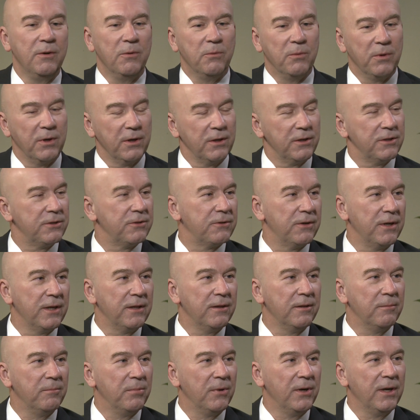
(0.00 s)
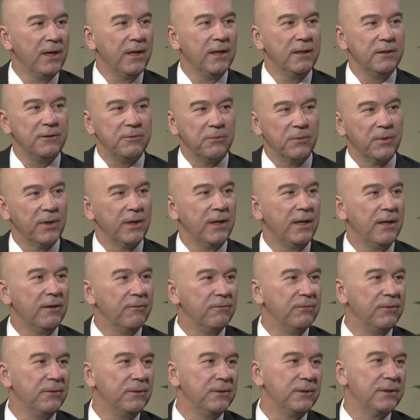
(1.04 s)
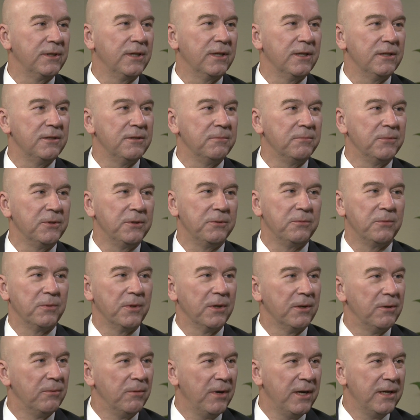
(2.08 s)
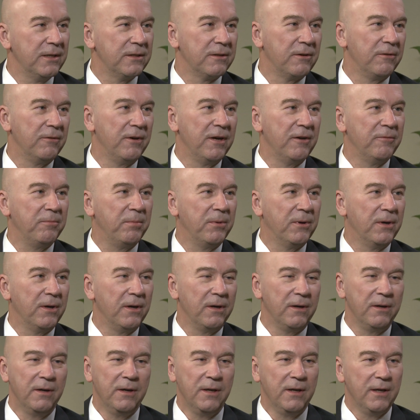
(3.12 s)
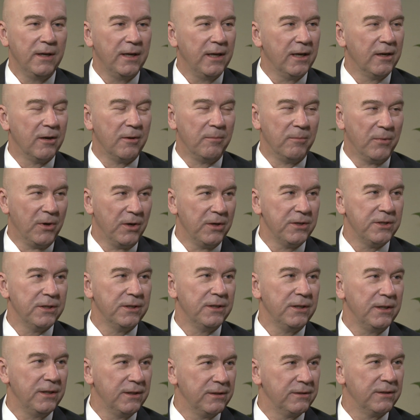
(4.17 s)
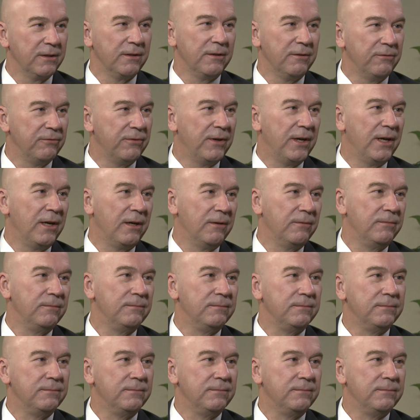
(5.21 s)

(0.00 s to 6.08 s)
We're going to strengthen brands, we're going to influence customers, we're going to raise our RevPAR, and our margin is going to follow.